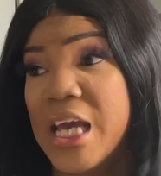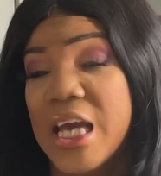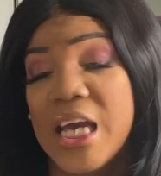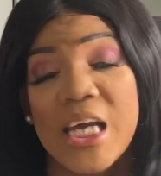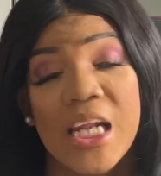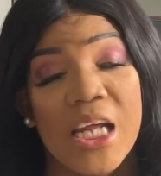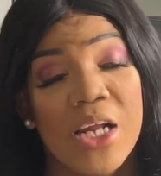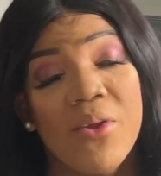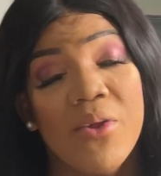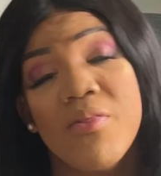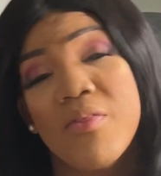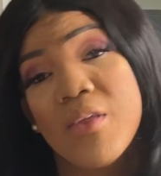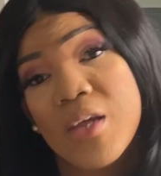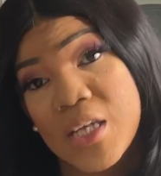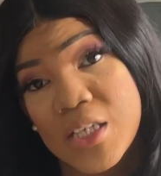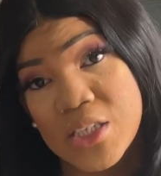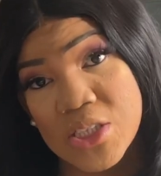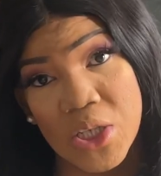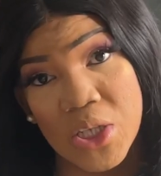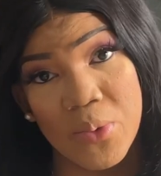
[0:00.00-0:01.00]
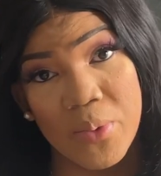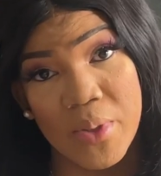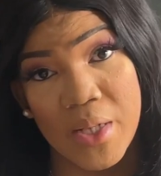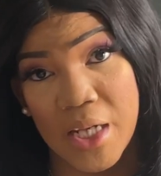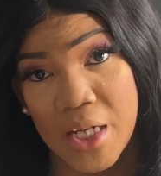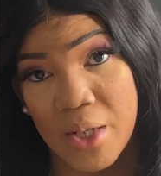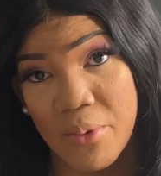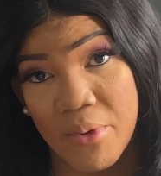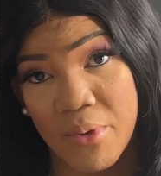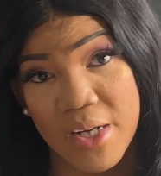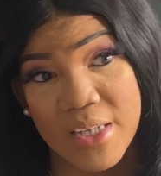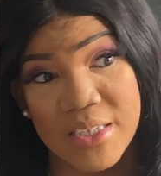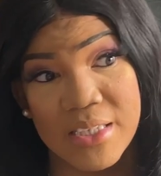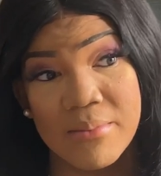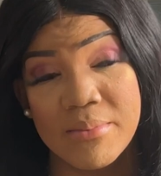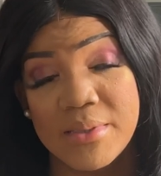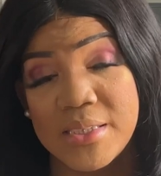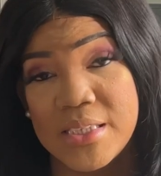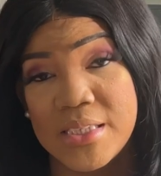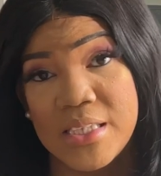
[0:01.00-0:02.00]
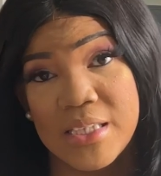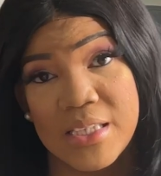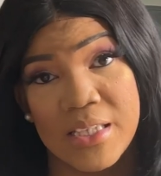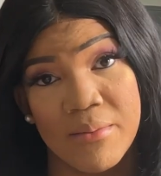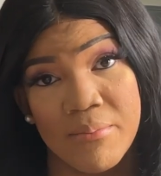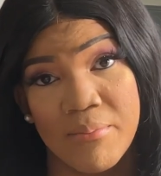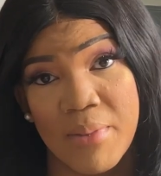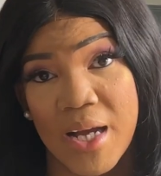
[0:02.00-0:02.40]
and I don't think it's going anywhere, because I'm seeing them